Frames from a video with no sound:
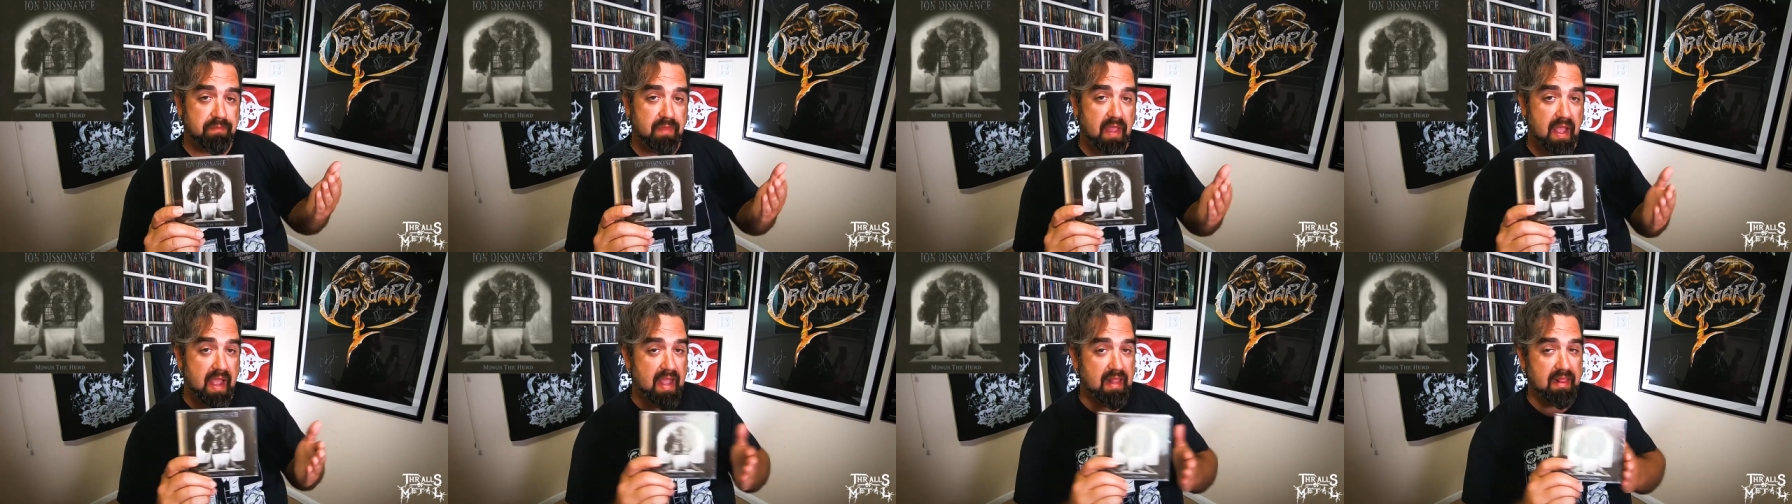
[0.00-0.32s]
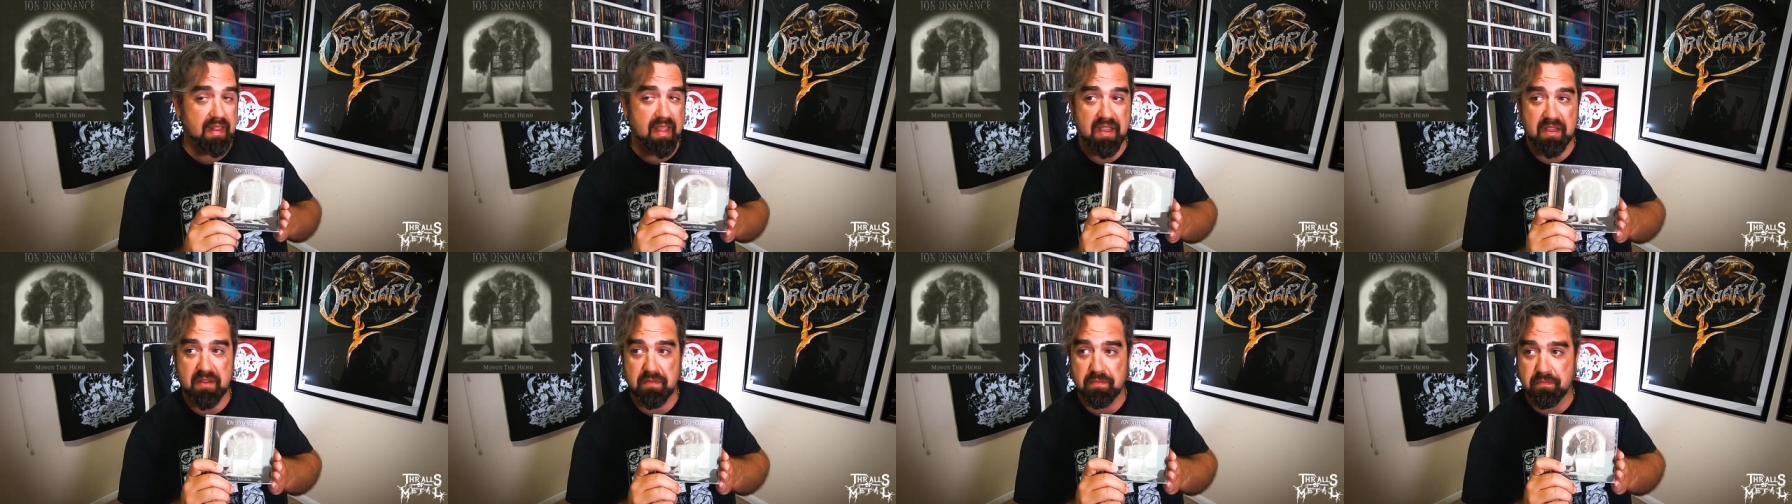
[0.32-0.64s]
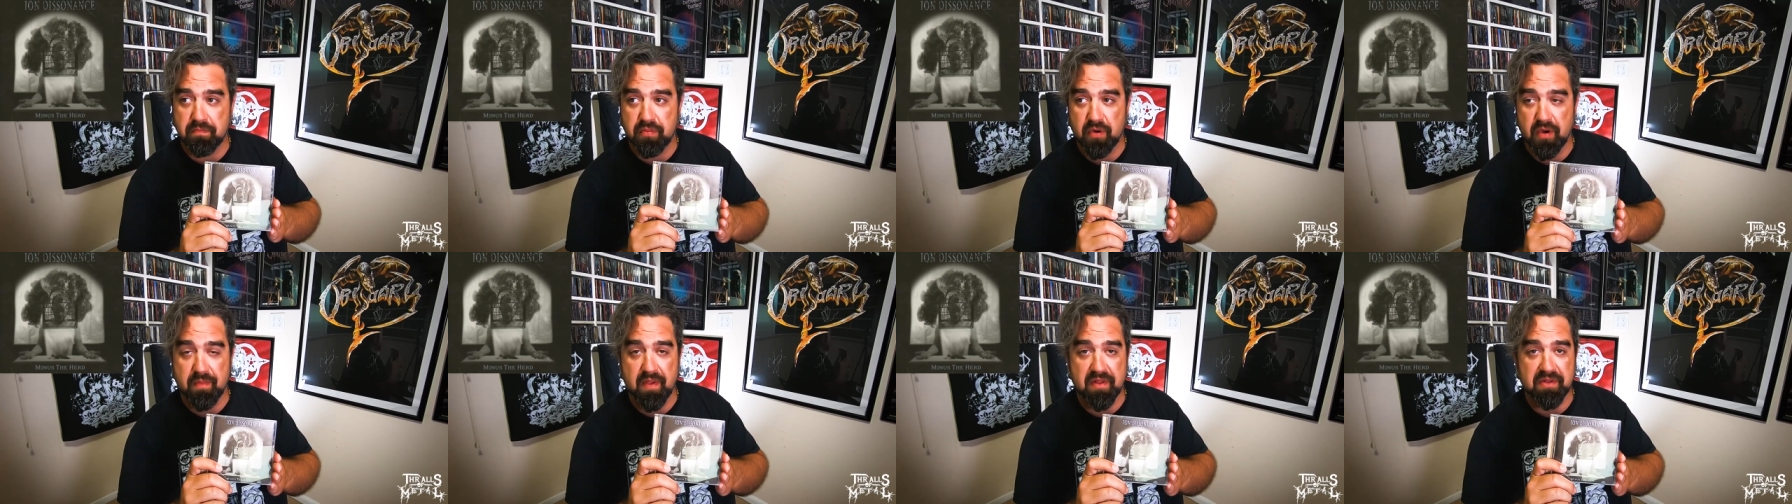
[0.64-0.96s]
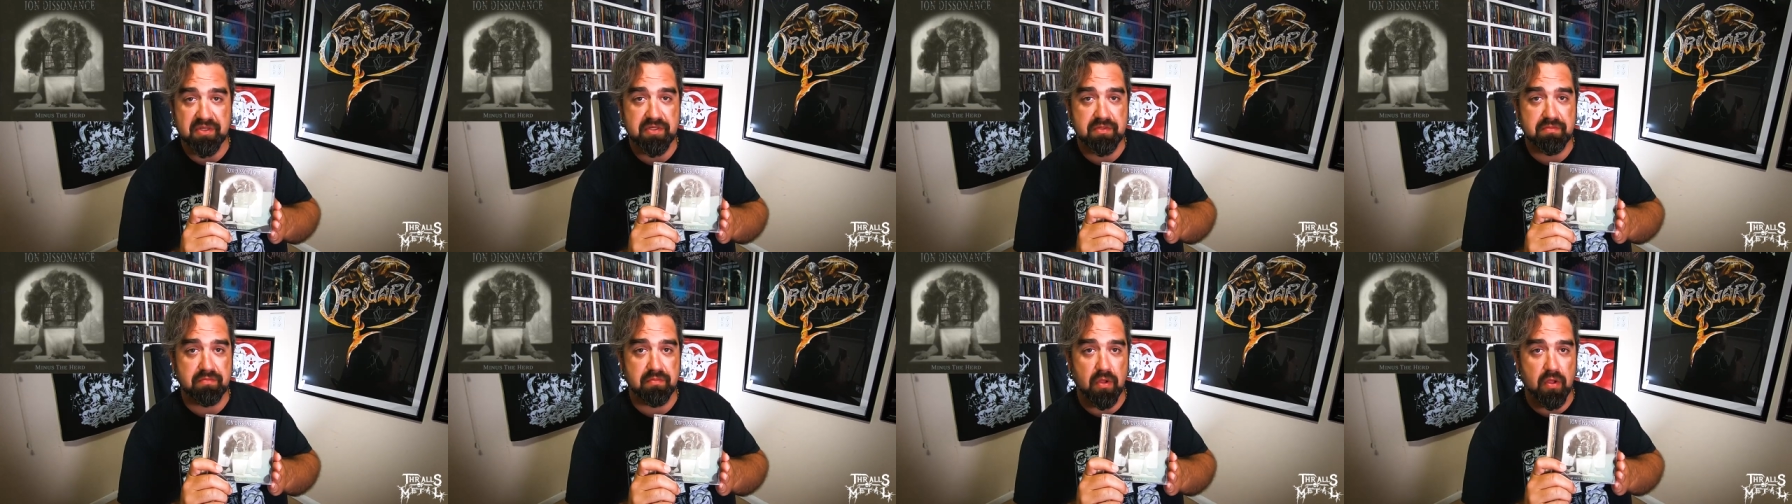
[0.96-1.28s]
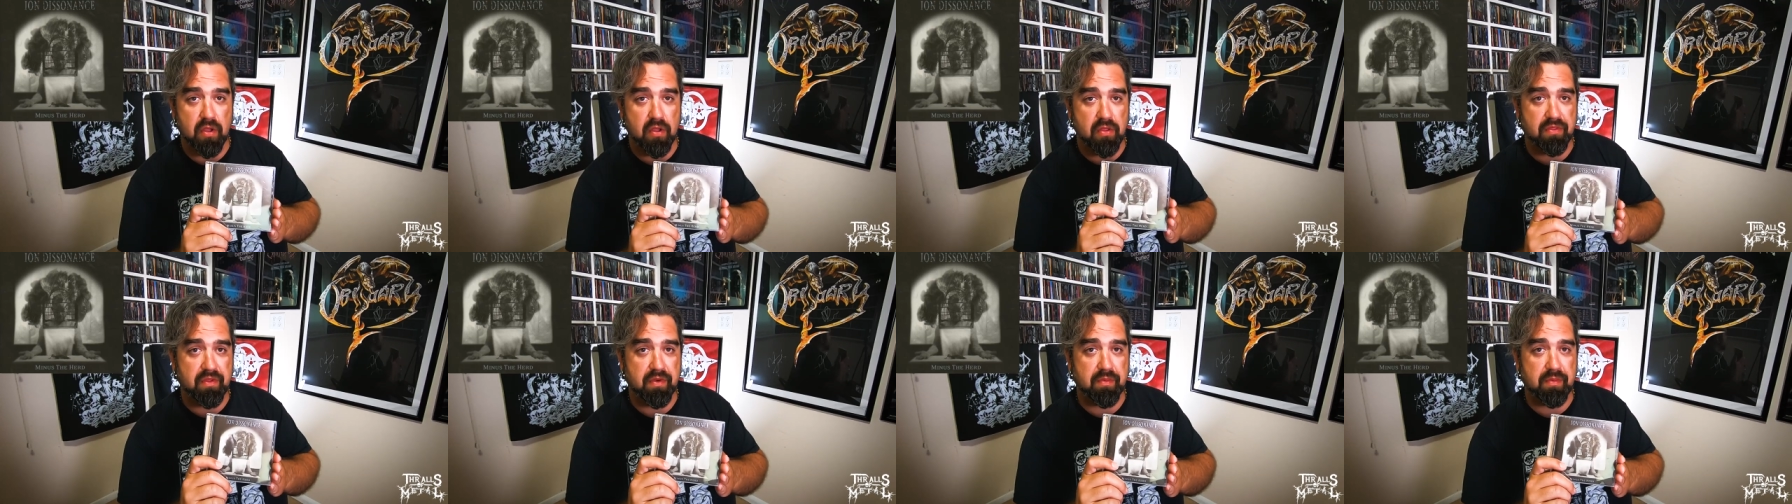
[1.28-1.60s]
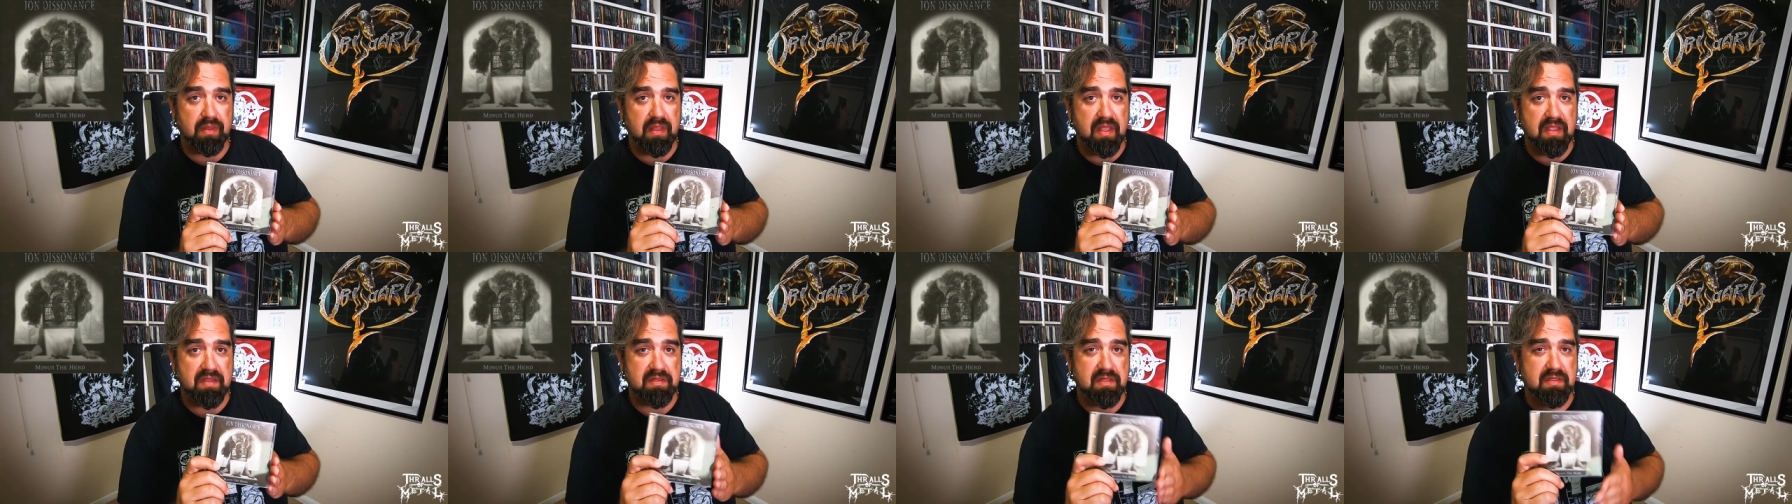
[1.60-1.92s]
I like pretty much all their
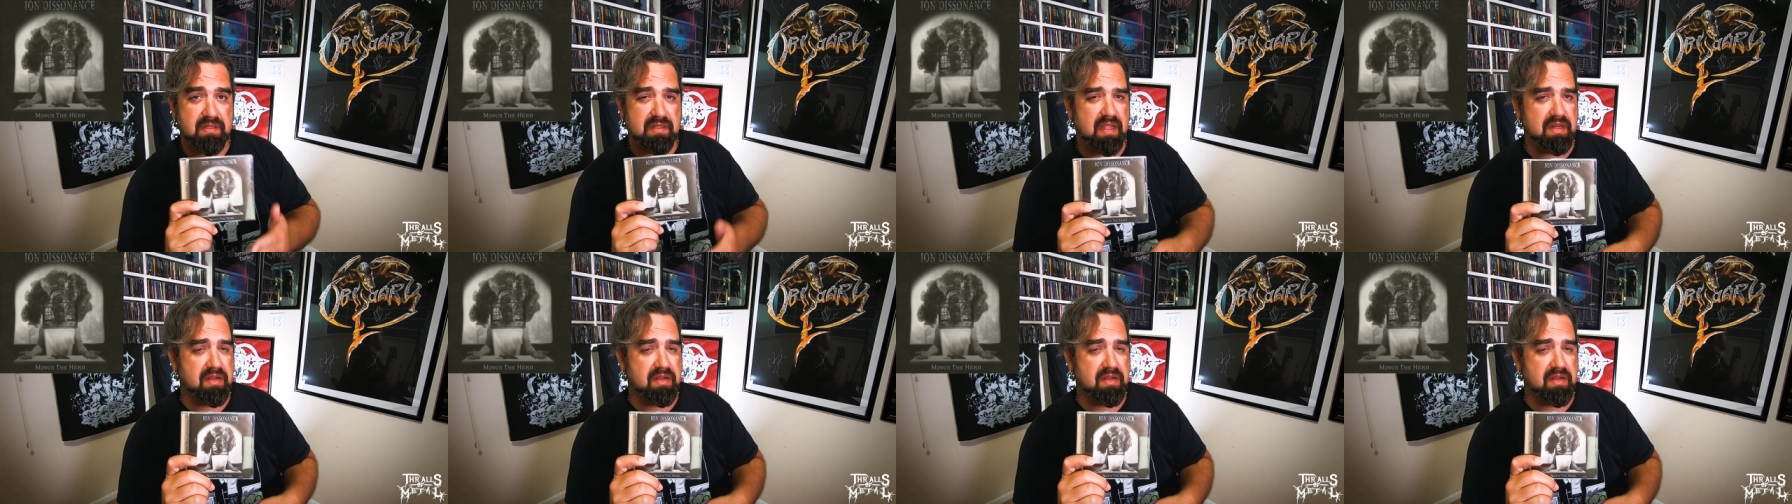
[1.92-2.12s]
releases.